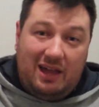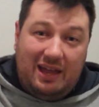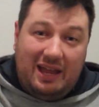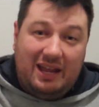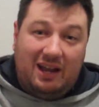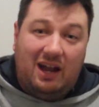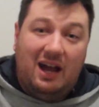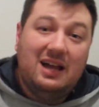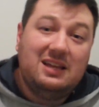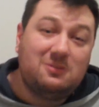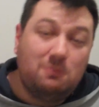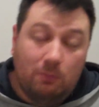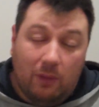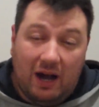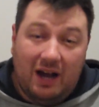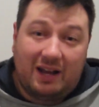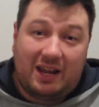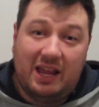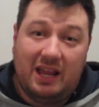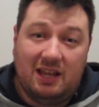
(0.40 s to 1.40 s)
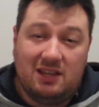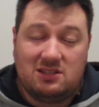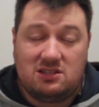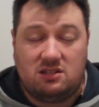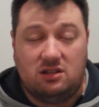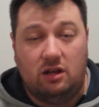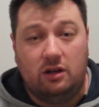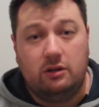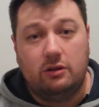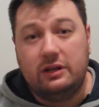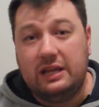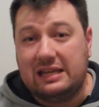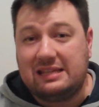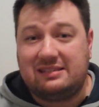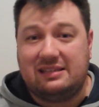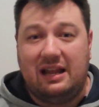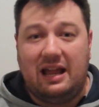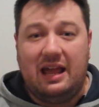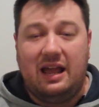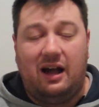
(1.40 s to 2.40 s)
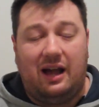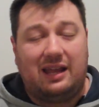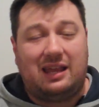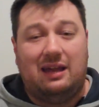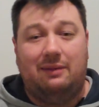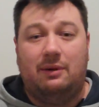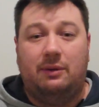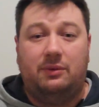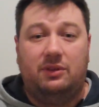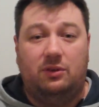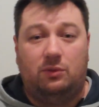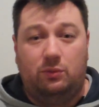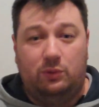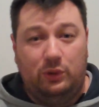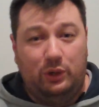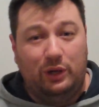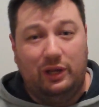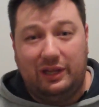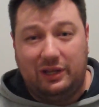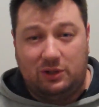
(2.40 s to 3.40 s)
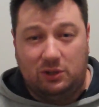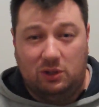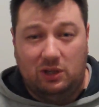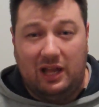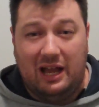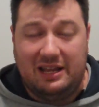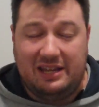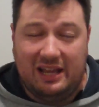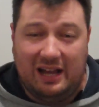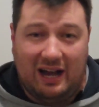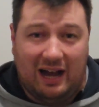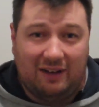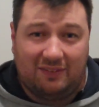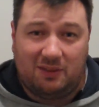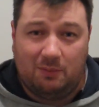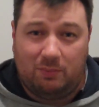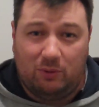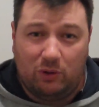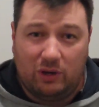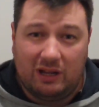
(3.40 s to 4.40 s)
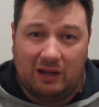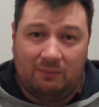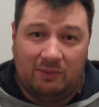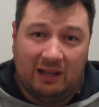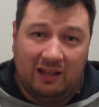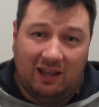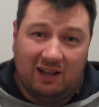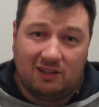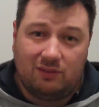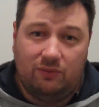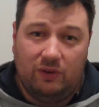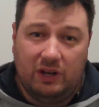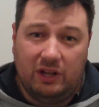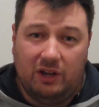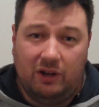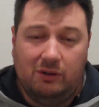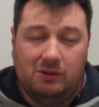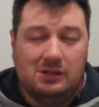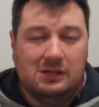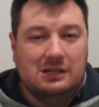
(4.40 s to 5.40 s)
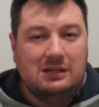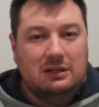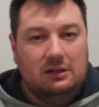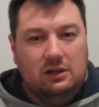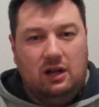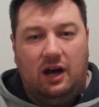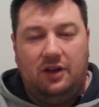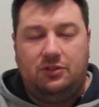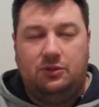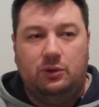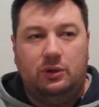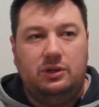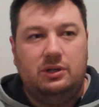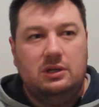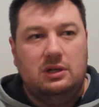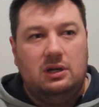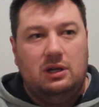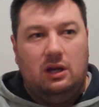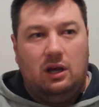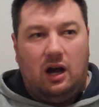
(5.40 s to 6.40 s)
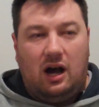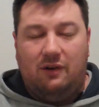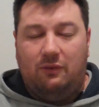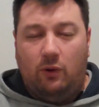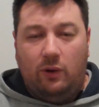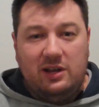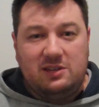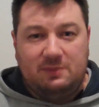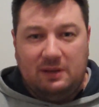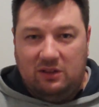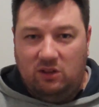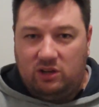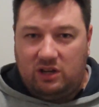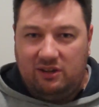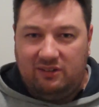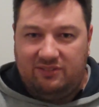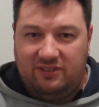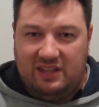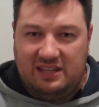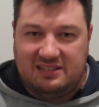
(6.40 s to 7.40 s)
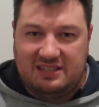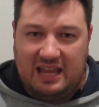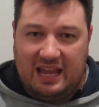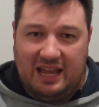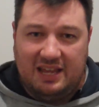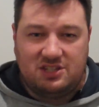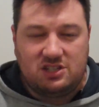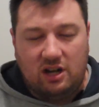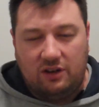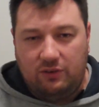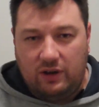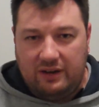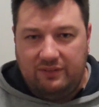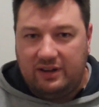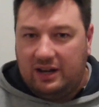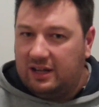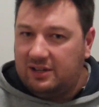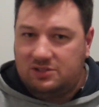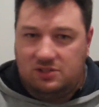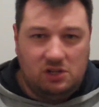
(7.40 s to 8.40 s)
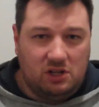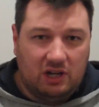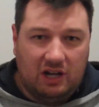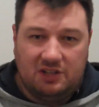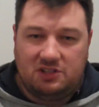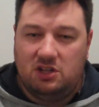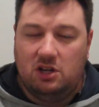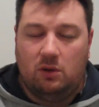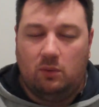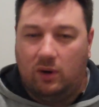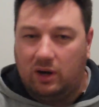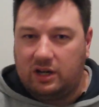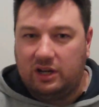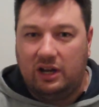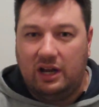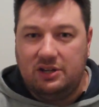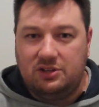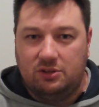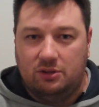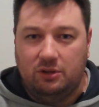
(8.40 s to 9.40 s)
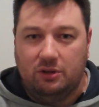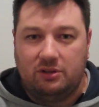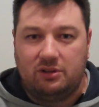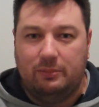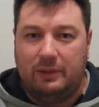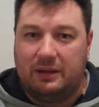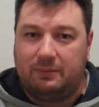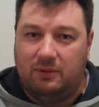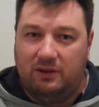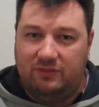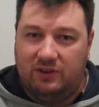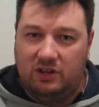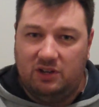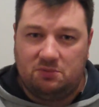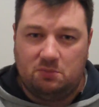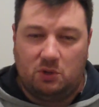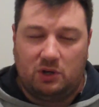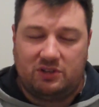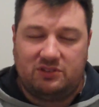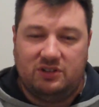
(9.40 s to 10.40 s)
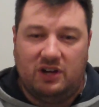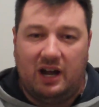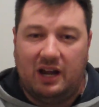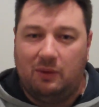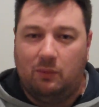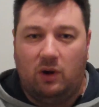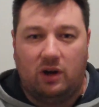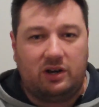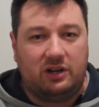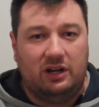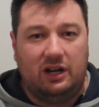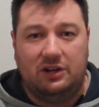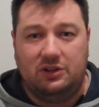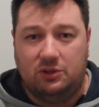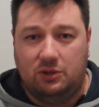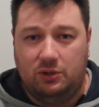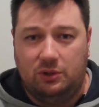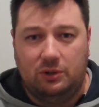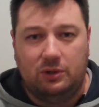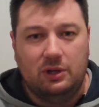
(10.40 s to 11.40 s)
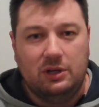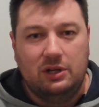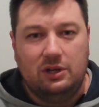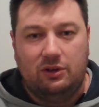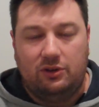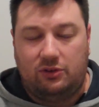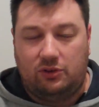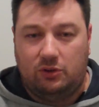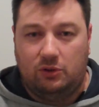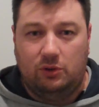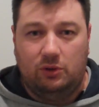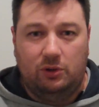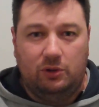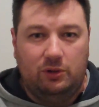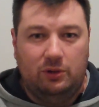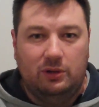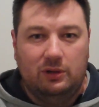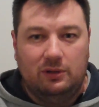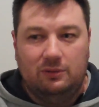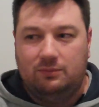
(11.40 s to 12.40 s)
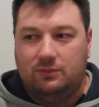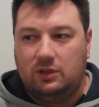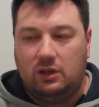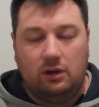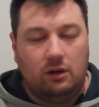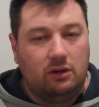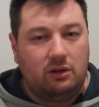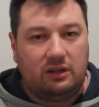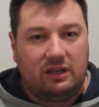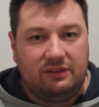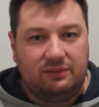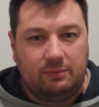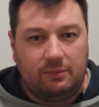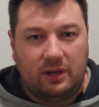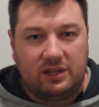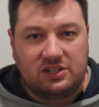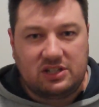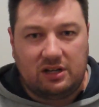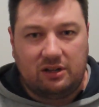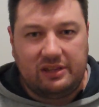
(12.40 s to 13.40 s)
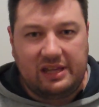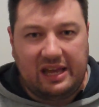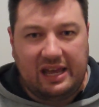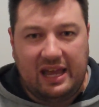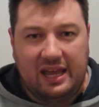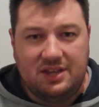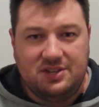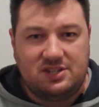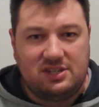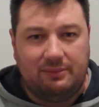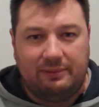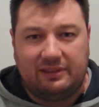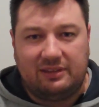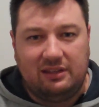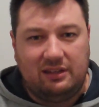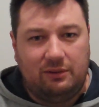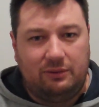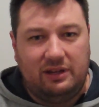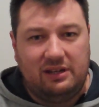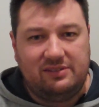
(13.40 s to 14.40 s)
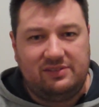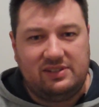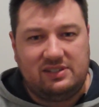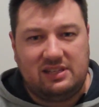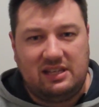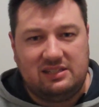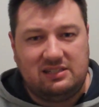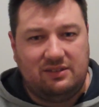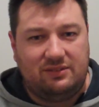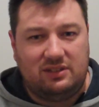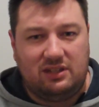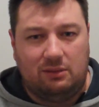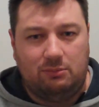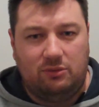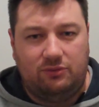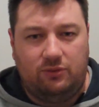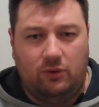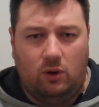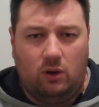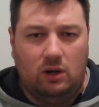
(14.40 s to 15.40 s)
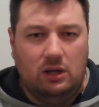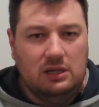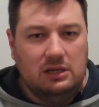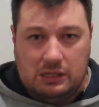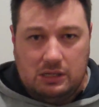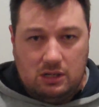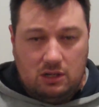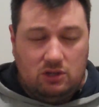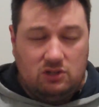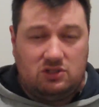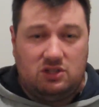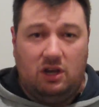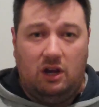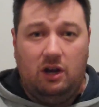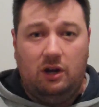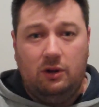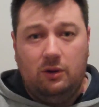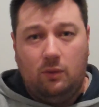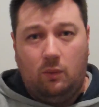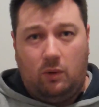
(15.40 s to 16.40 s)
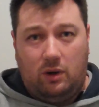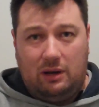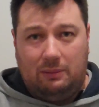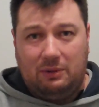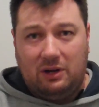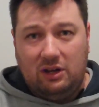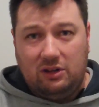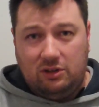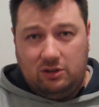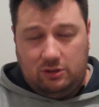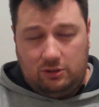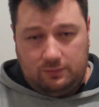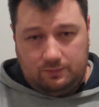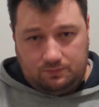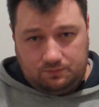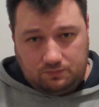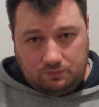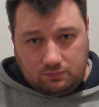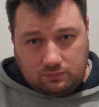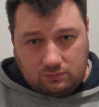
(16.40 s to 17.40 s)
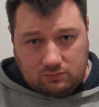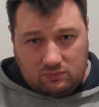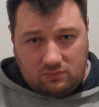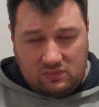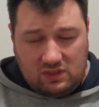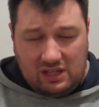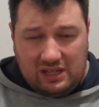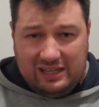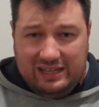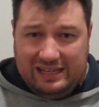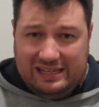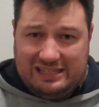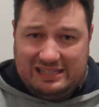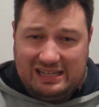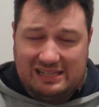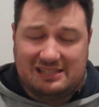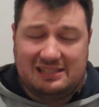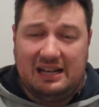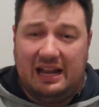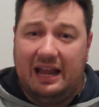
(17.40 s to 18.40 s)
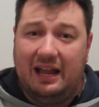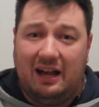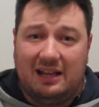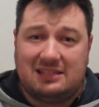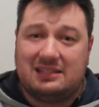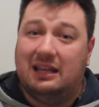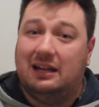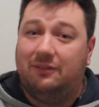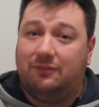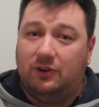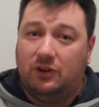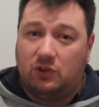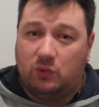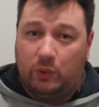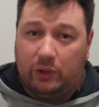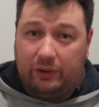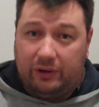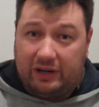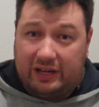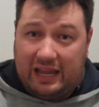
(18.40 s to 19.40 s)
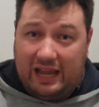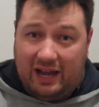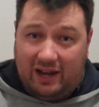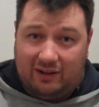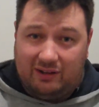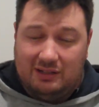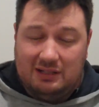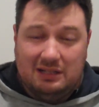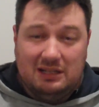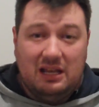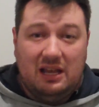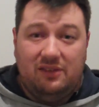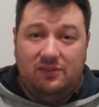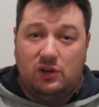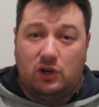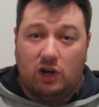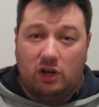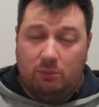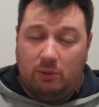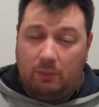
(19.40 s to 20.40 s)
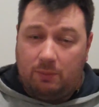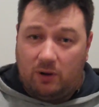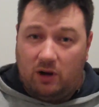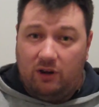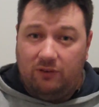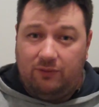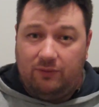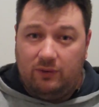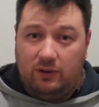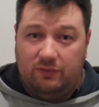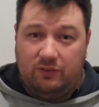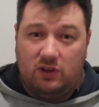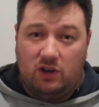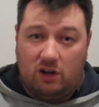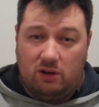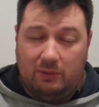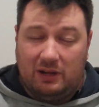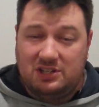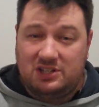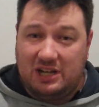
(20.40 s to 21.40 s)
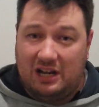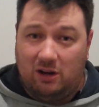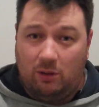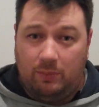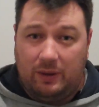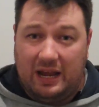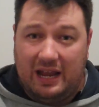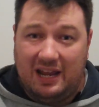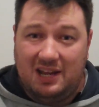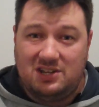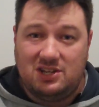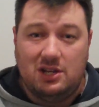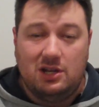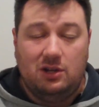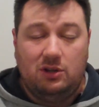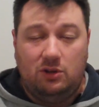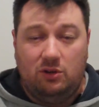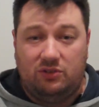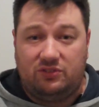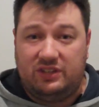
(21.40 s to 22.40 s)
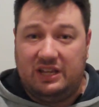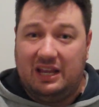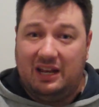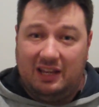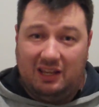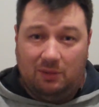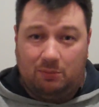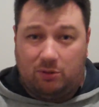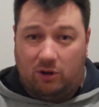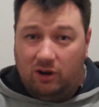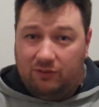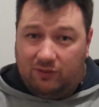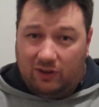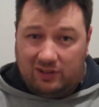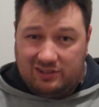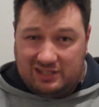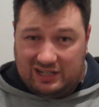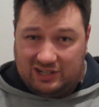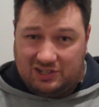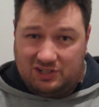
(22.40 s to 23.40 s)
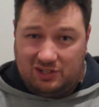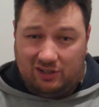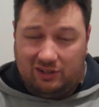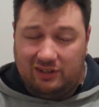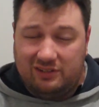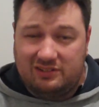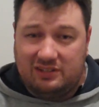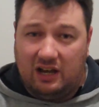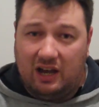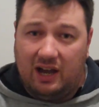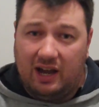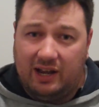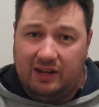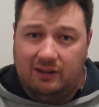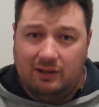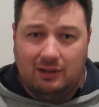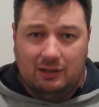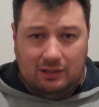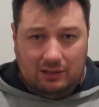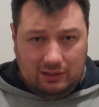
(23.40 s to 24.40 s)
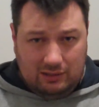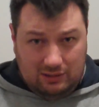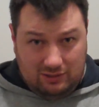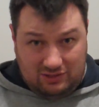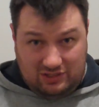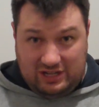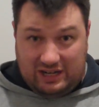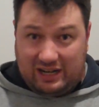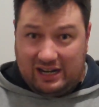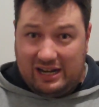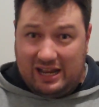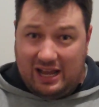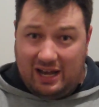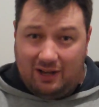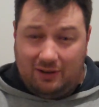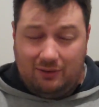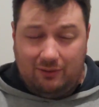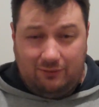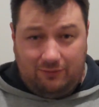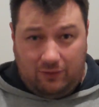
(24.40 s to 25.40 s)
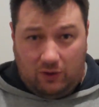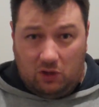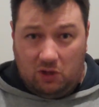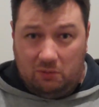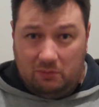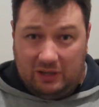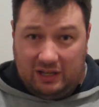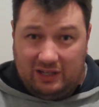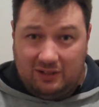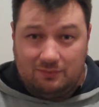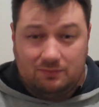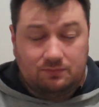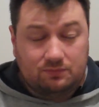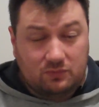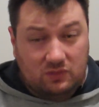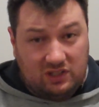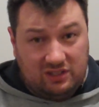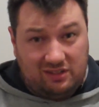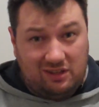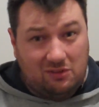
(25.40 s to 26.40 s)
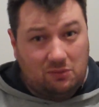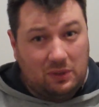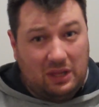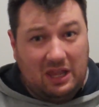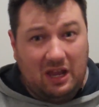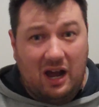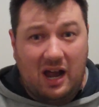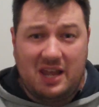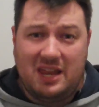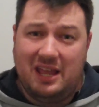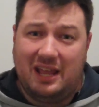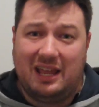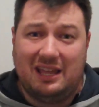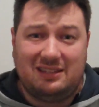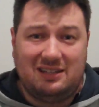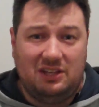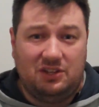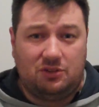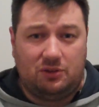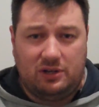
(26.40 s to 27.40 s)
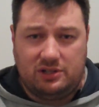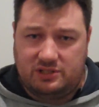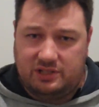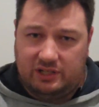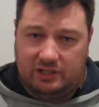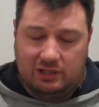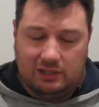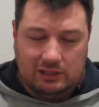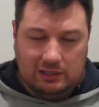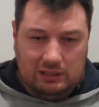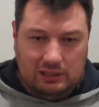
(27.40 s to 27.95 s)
Hey guys, Mark here. So yesterday I came up with a really cool idea after putting up my last video. I thought, I've always been looking for this edge, and I've even asked you guys, you know, what can I do to make my videos more exciting? What can I do to, you know, give my channel that edge, something that no one has ever done before? So what I'm going to do is yesterday I signed up for a Twitter account. If you go to my channel page, you'll see it in the profile section on the side. Check it out. Follow me, because this is where the idea gets interesting.